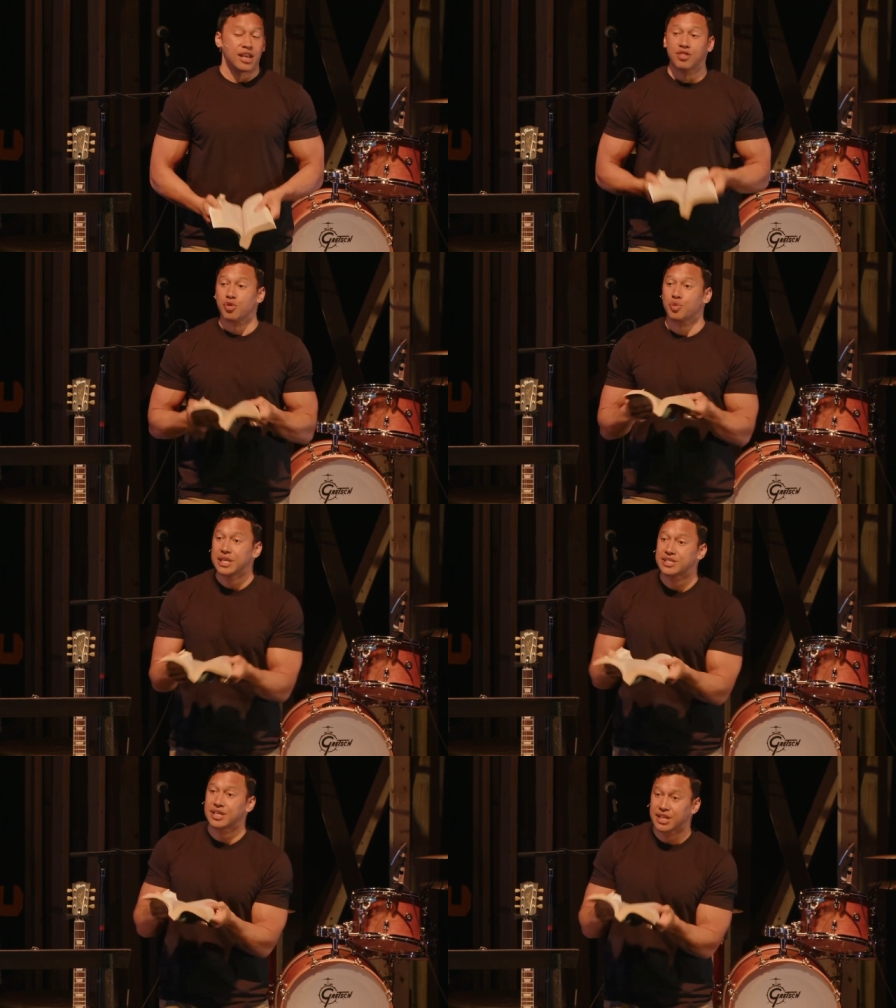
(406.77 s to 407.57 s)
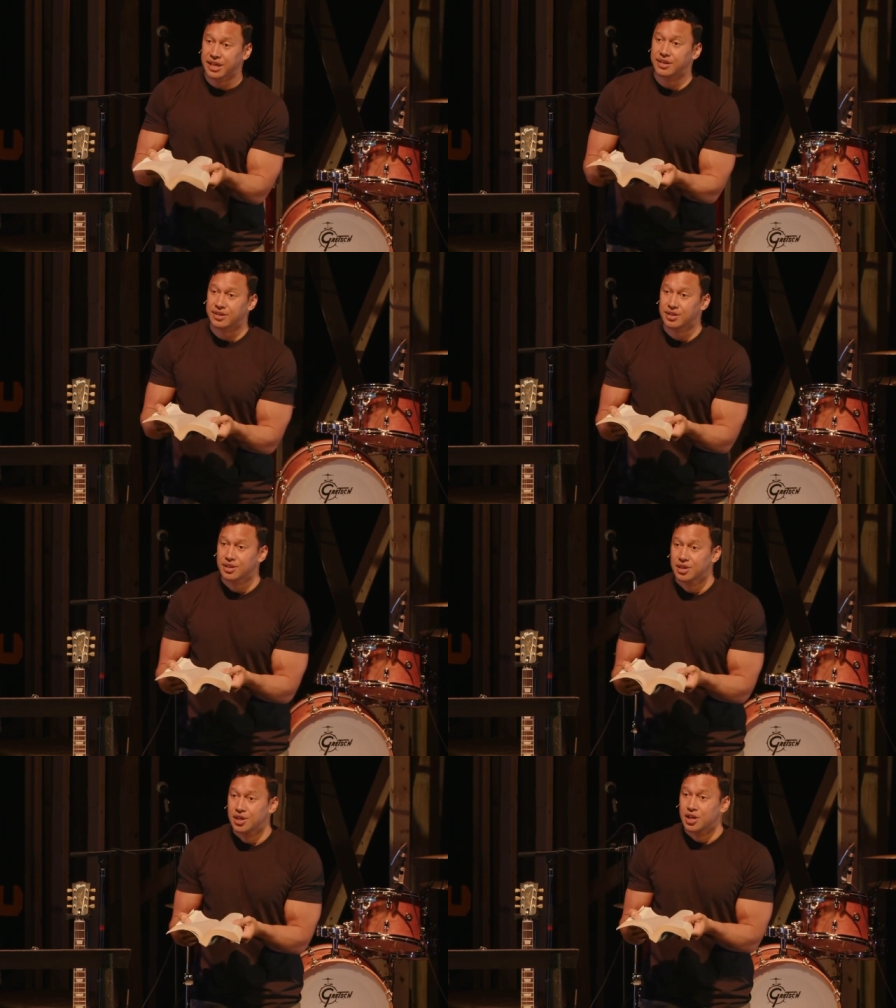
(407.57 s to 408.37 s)
And the reason is
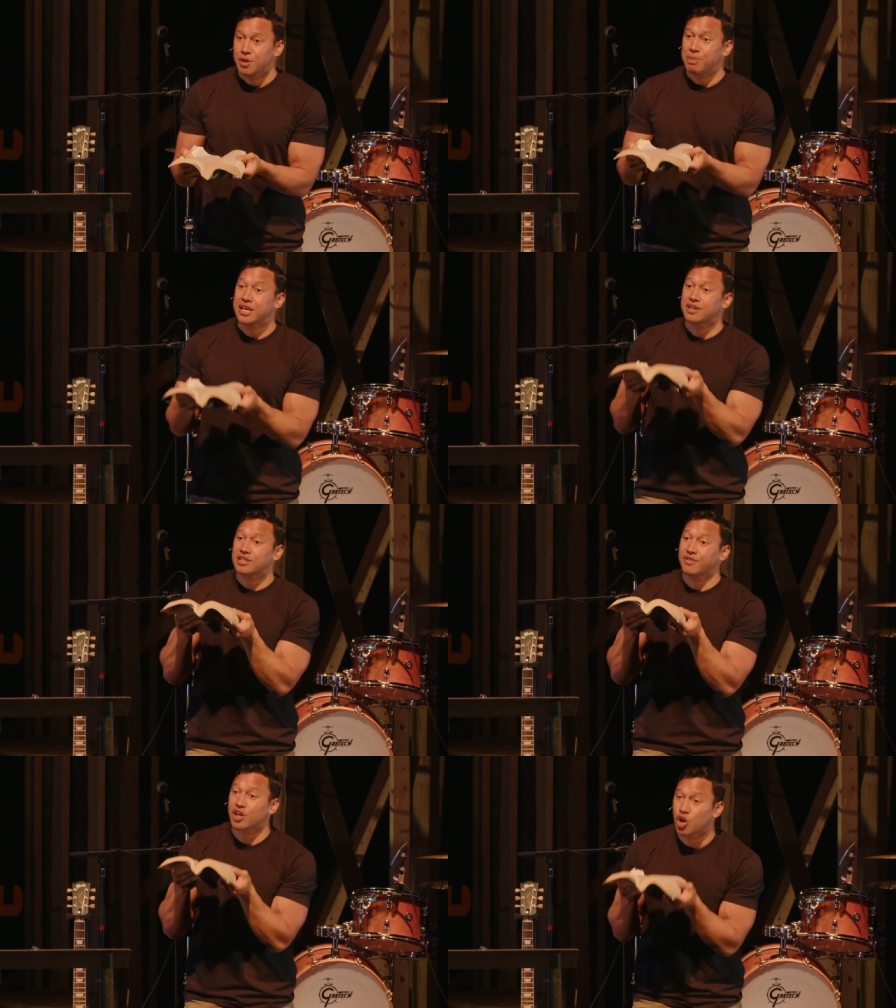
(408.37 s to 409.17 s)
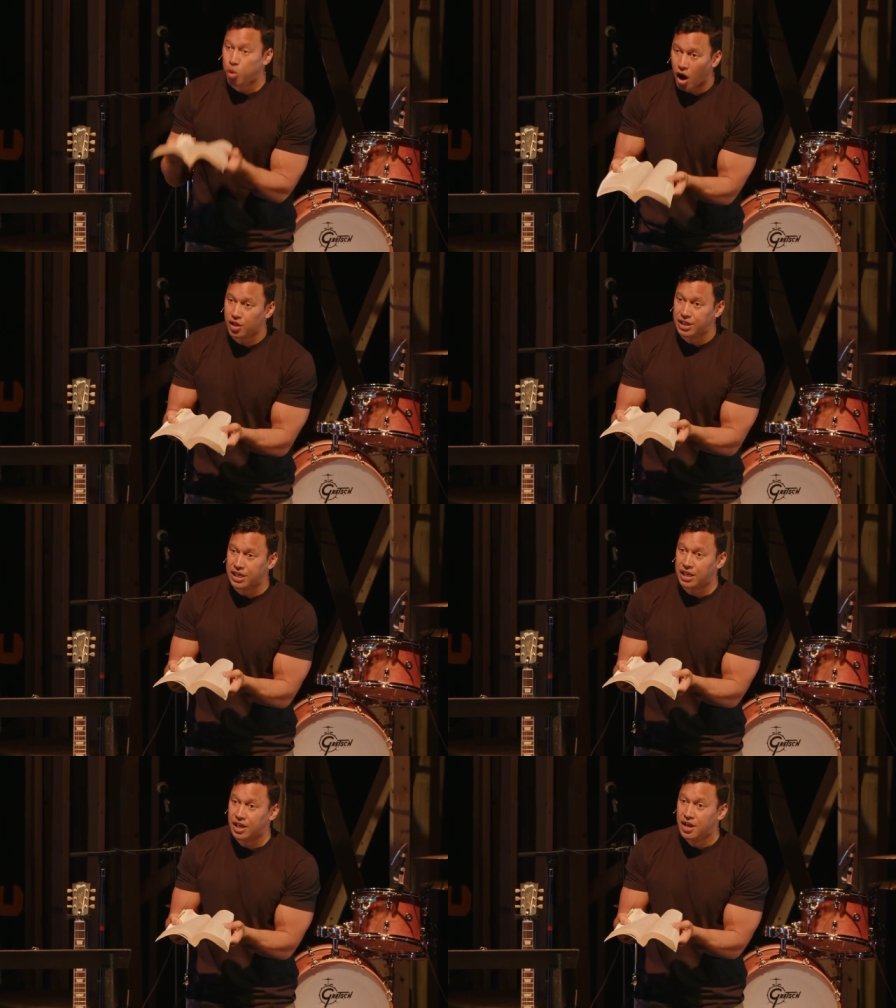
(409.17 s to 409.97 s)
because of the
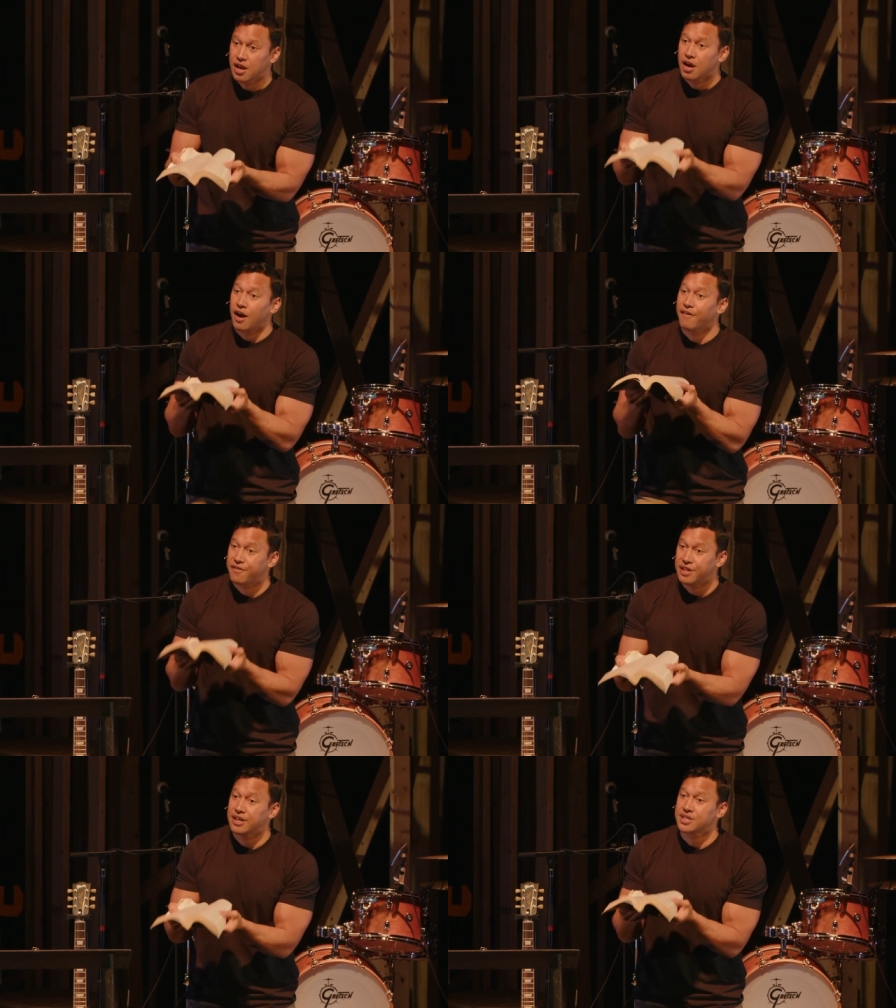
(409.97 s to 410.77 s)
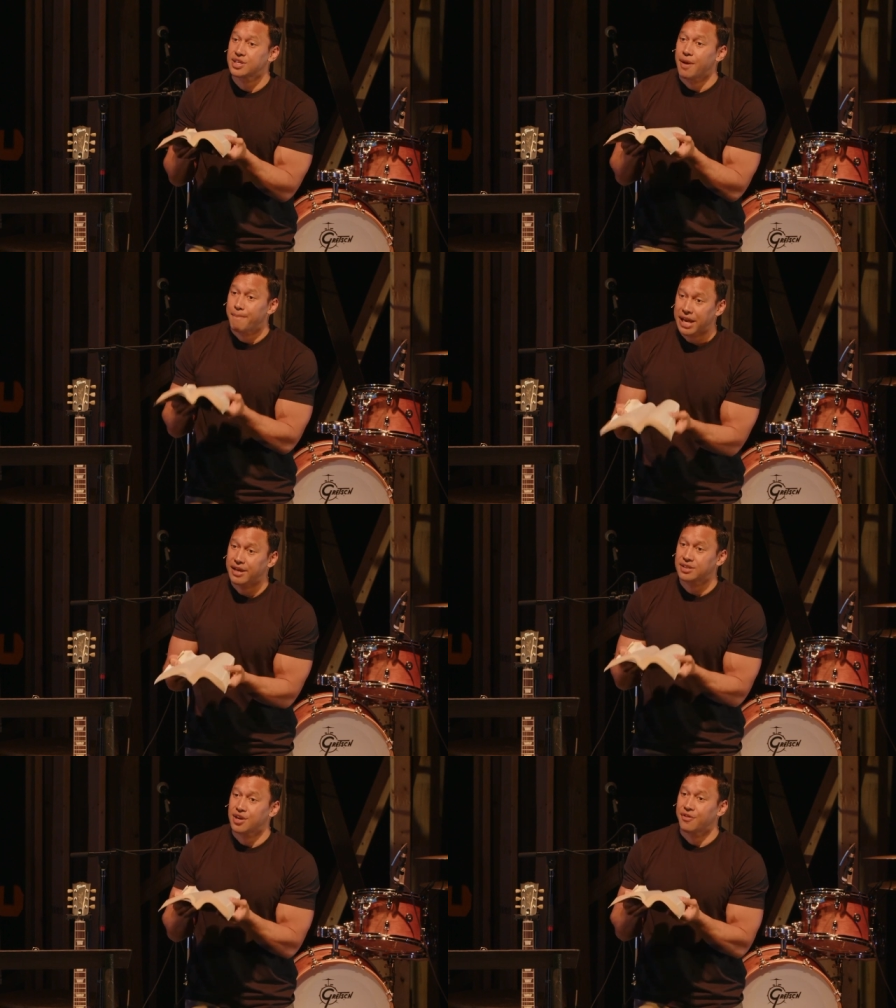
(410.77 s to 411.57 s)
quality of this
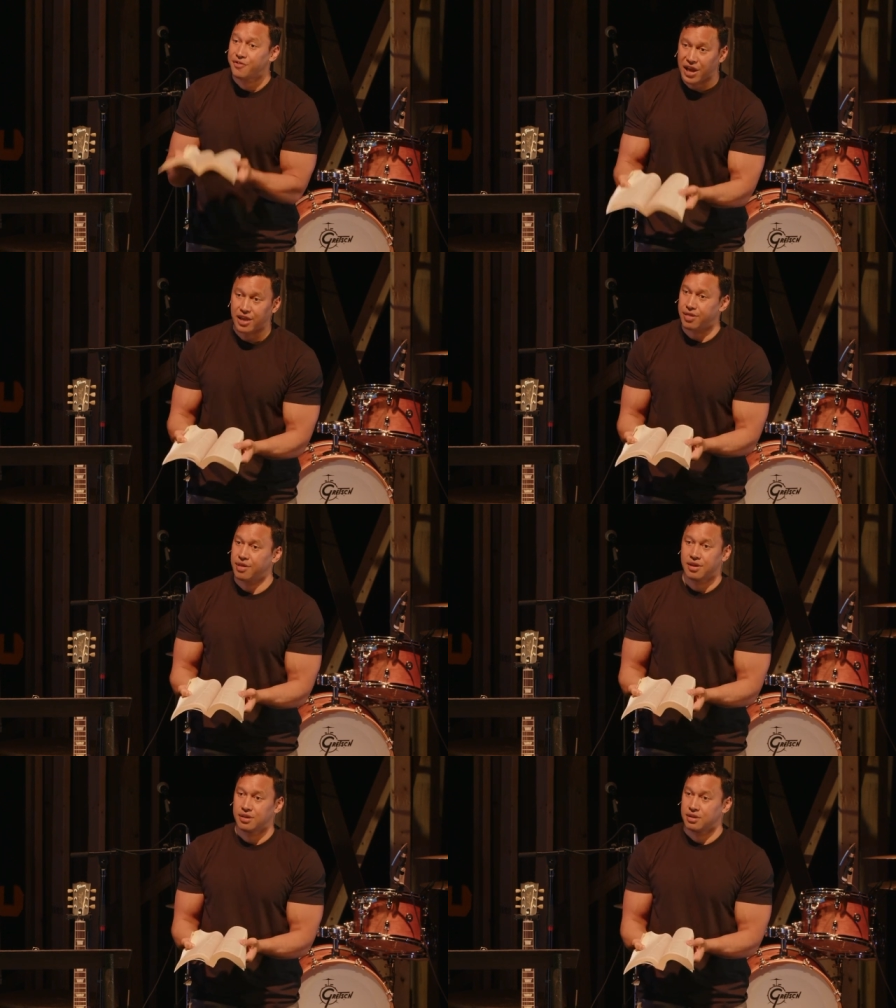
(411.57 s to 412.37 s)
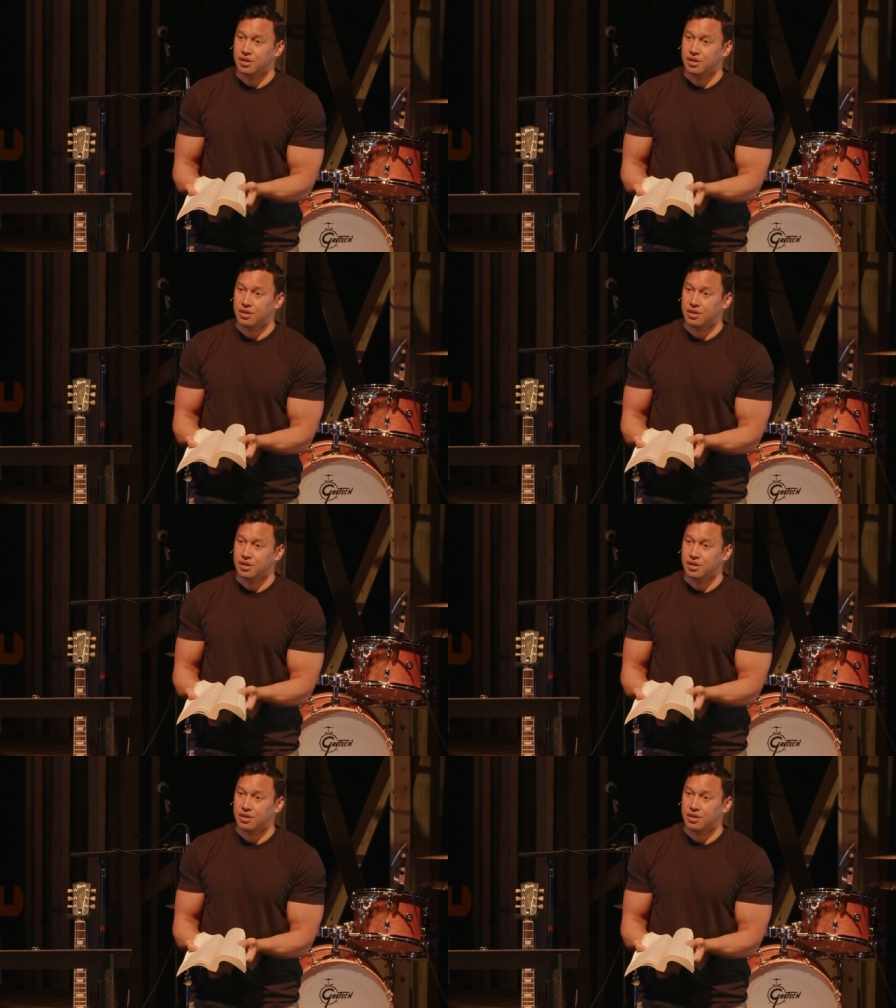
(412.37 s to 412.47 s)
man's faith.